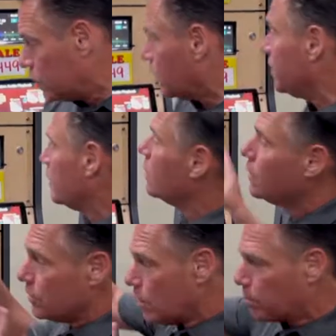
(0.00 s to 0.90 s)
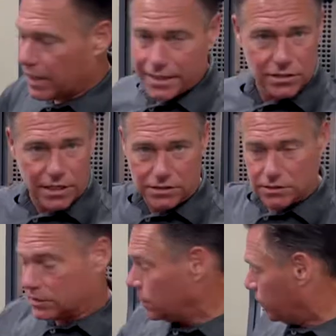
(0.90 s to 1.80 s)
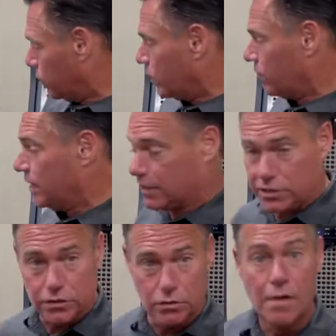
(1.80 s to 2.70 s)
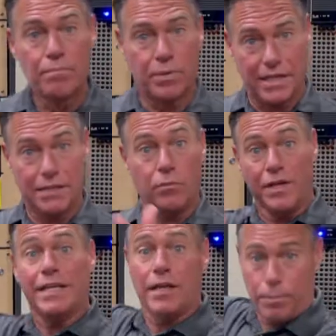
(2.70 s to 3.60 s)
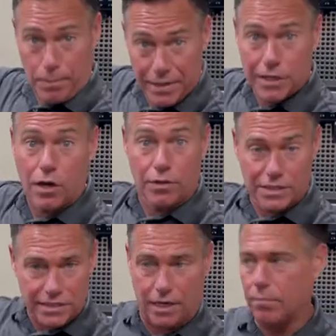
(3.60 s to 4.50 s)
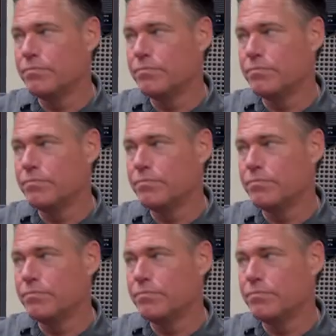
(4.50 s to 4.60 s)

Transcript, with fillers: come in, you can play and touch and sniff and whatever you got to do, but we can help you pick all this out.